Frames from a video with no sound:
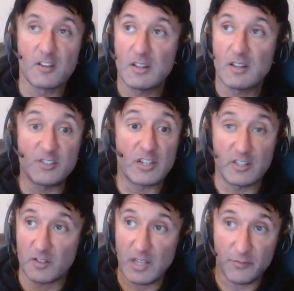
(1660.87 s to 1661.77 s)
Literally,
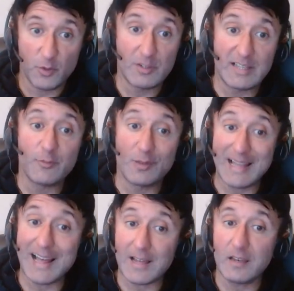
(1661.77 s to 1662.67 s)
if you
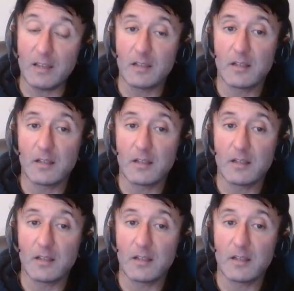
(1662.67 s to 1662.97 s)
can,